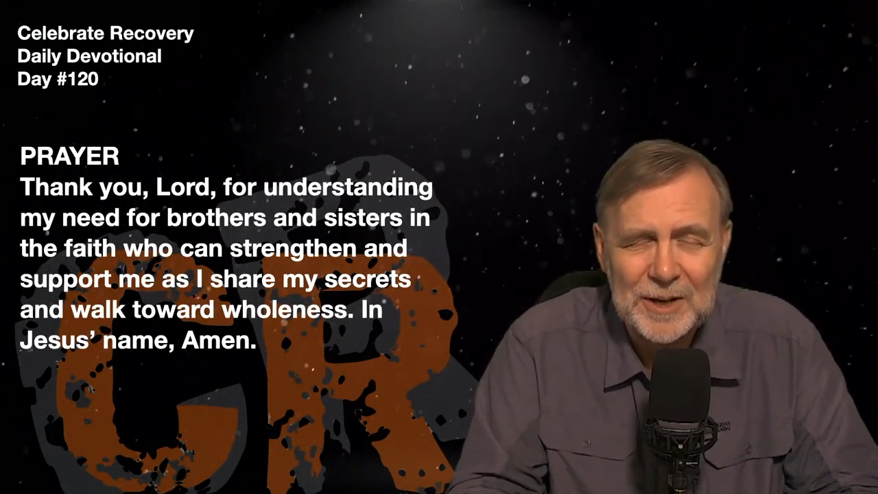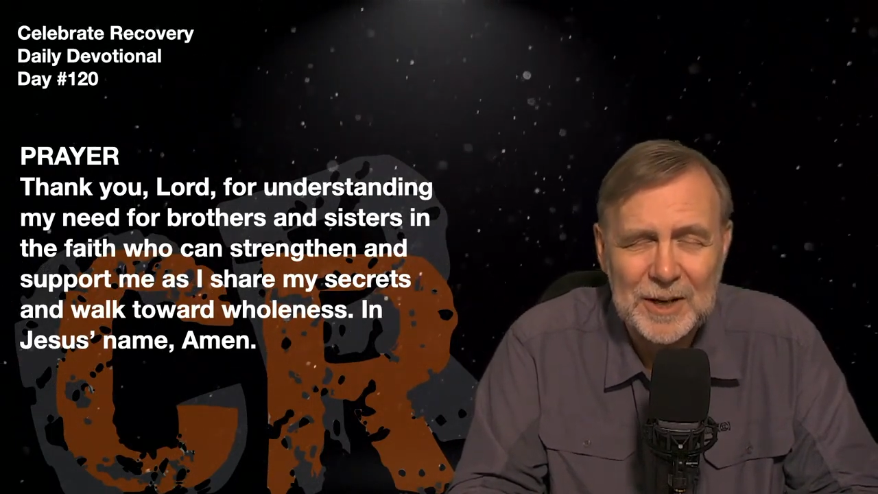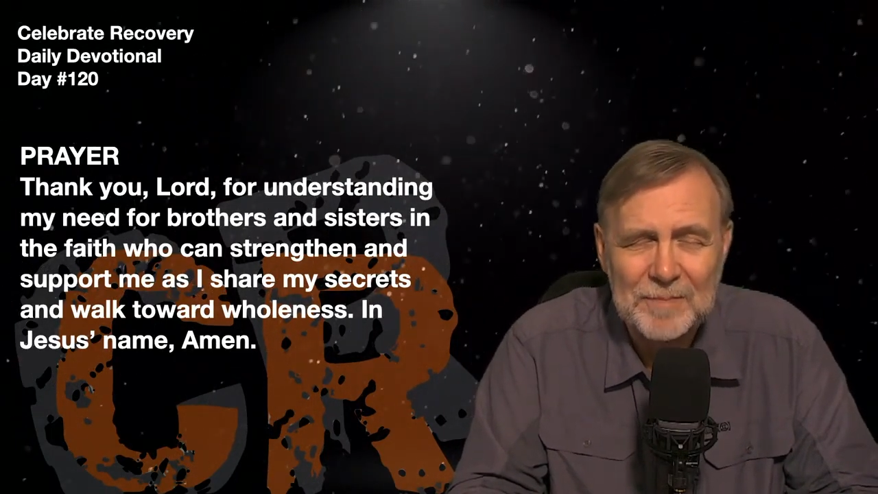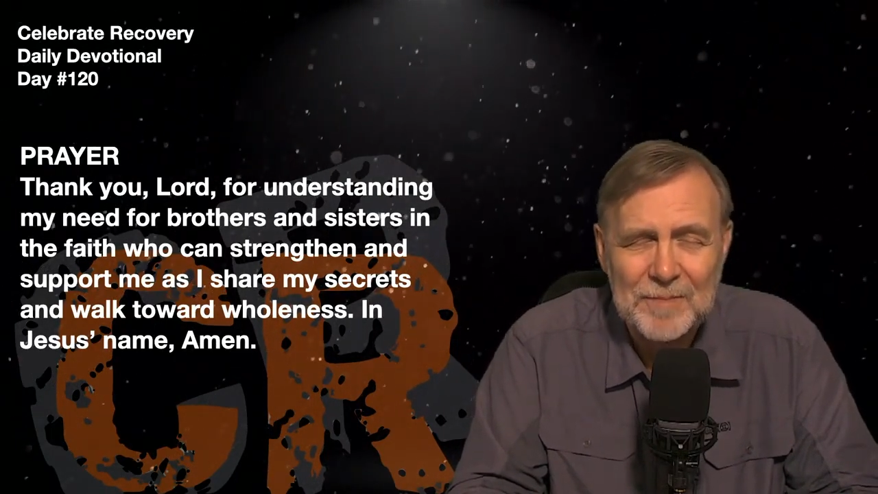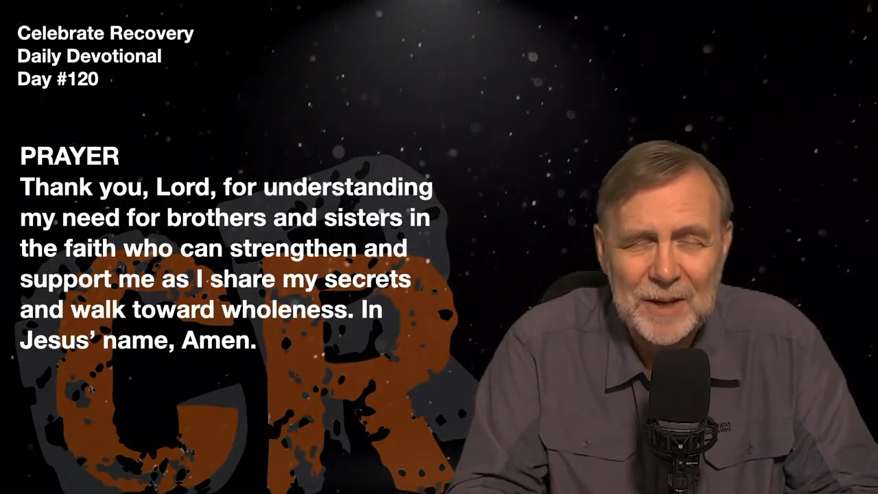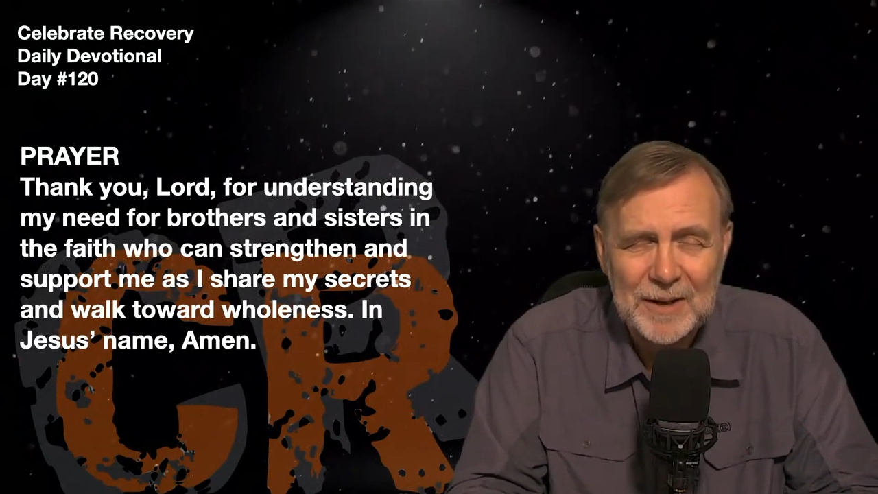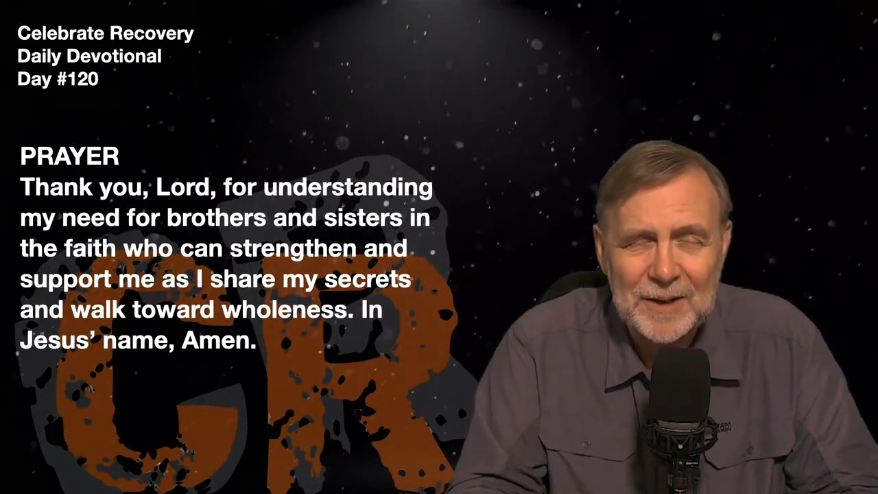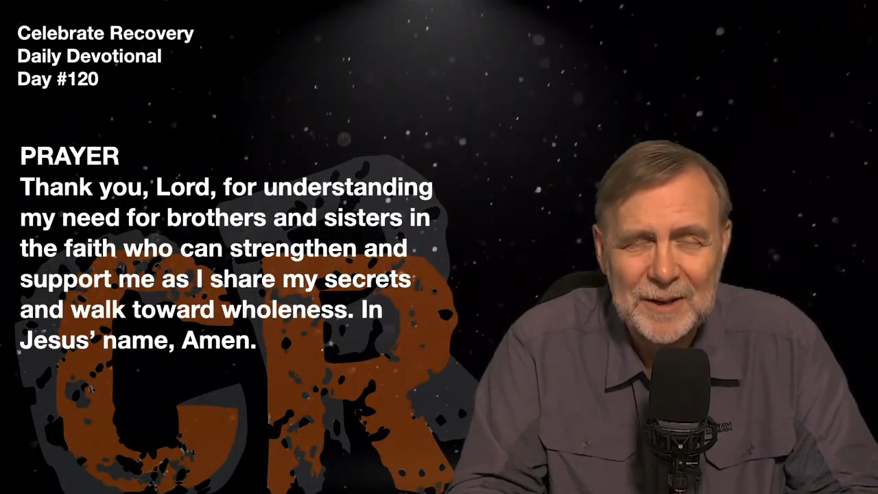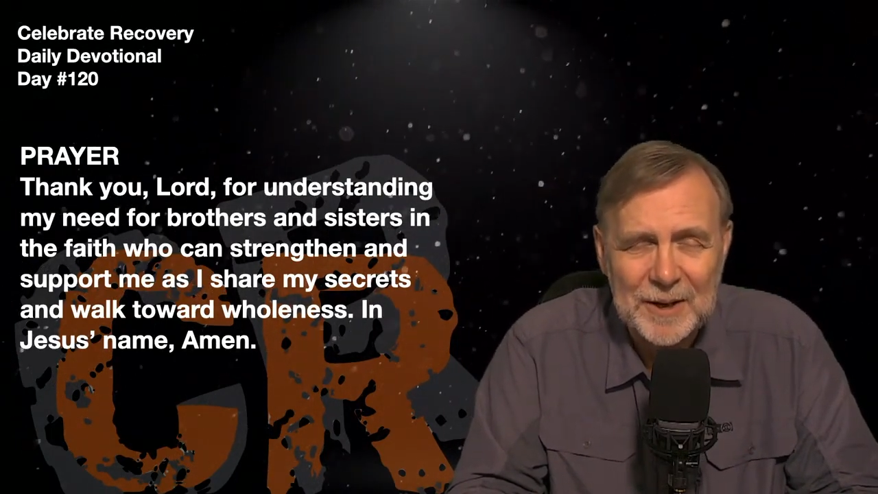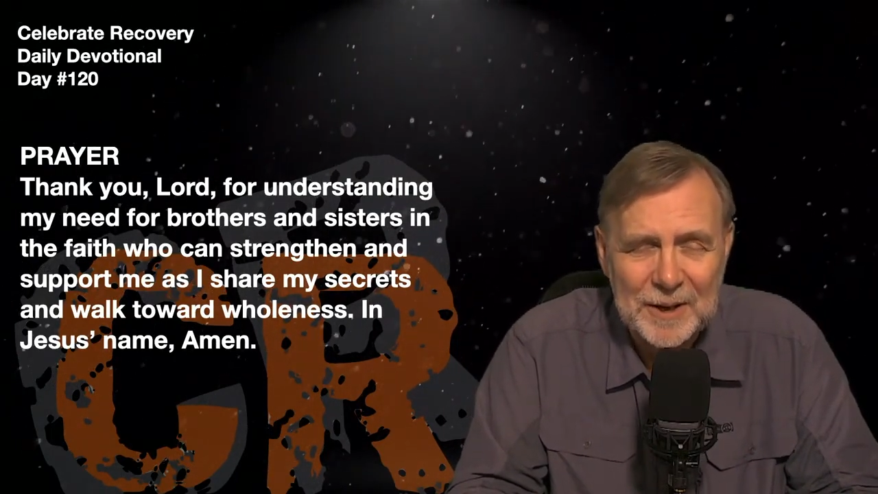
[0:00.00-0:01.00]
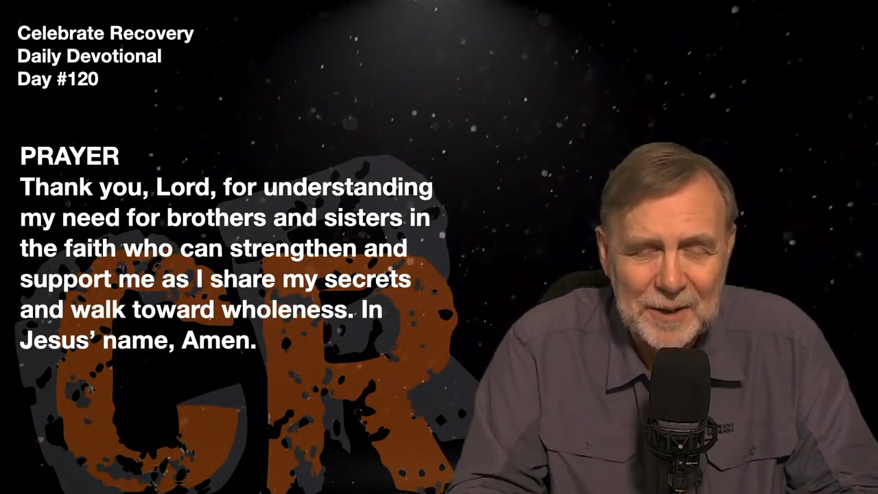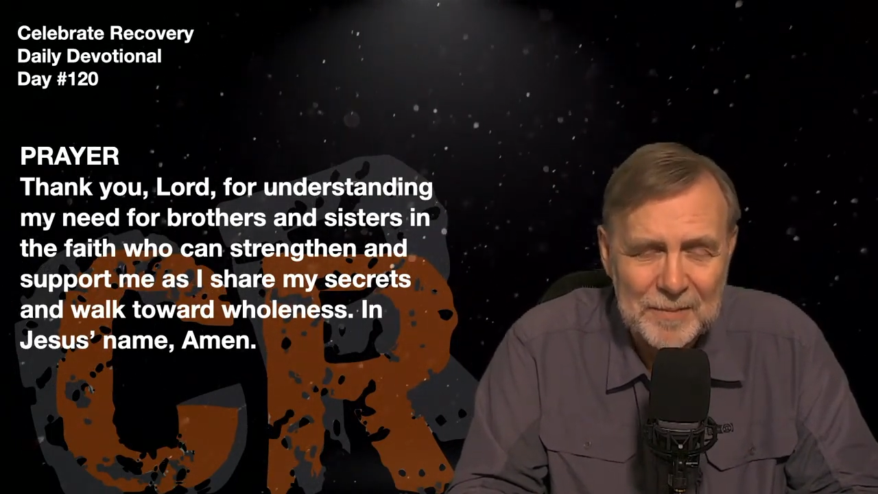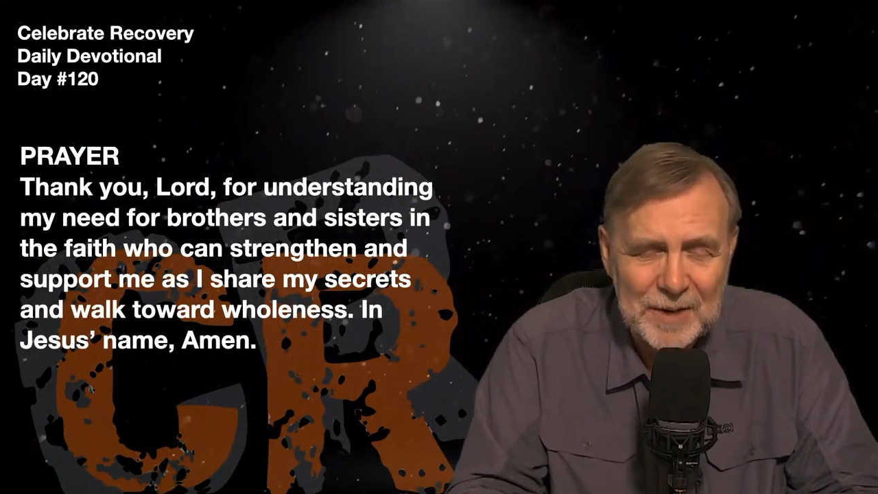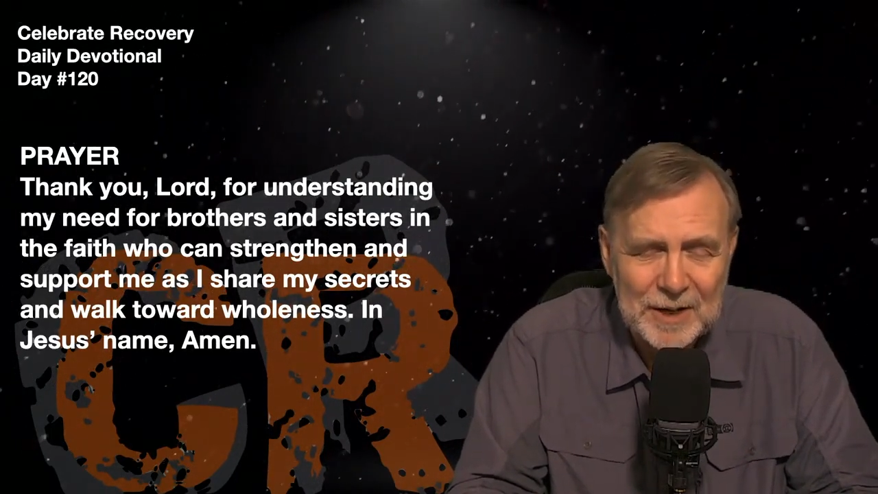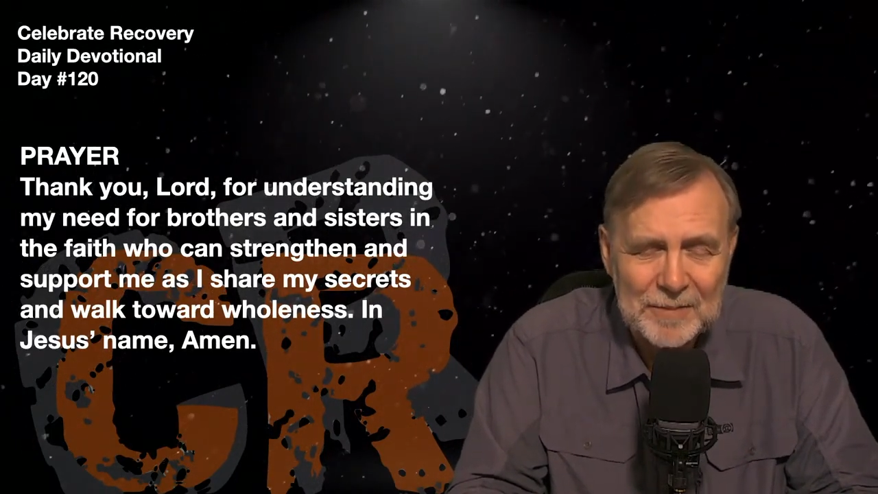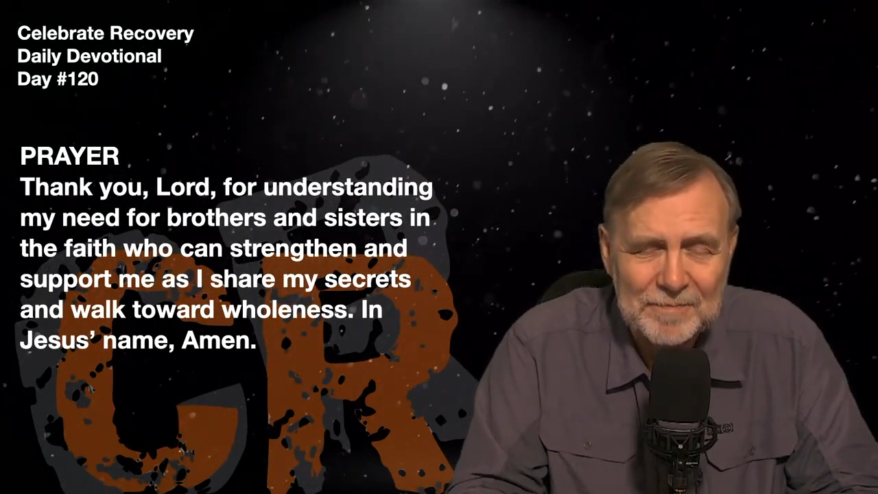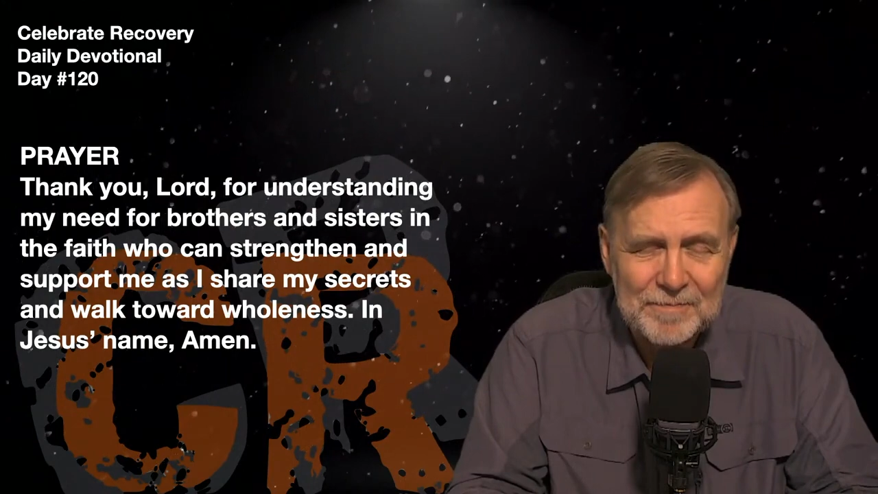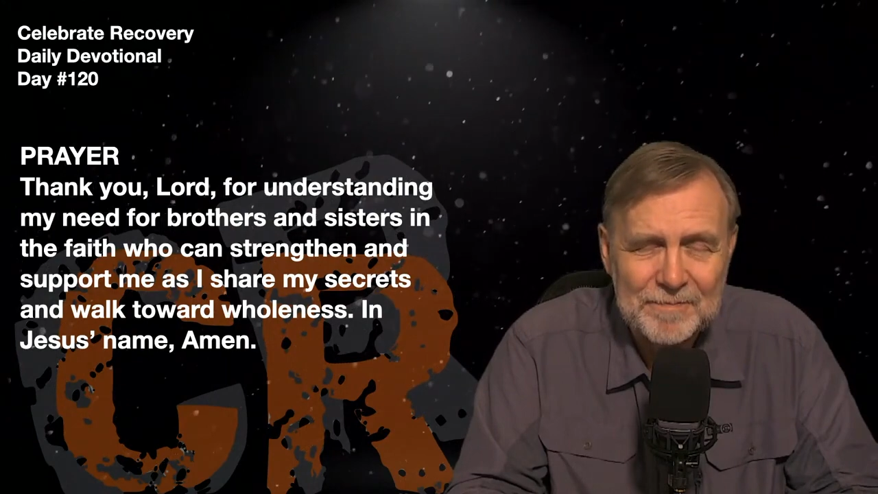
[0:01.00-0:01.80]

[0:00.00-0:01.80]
name. Amen.